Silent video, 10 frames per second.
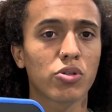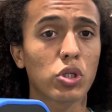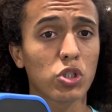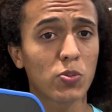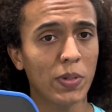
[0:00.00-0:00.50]

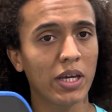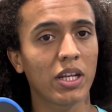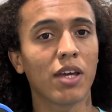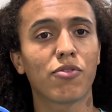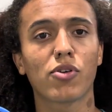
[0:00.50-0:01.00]
So spin,
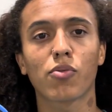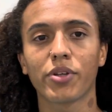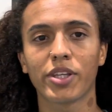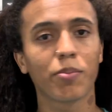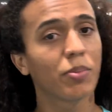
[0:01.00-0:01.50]
if you're
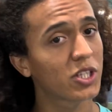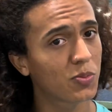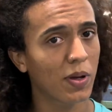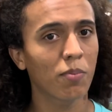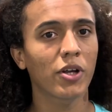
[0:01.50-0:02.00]
really a big
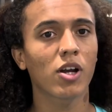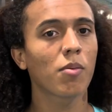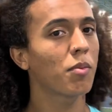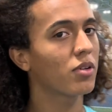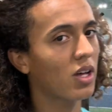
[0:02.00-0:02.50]
spin player,
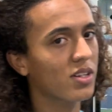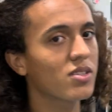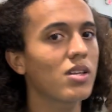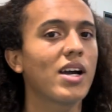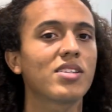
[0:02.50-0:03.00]
maybe a lot of
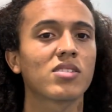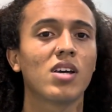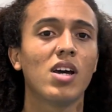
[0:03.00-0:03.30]
slice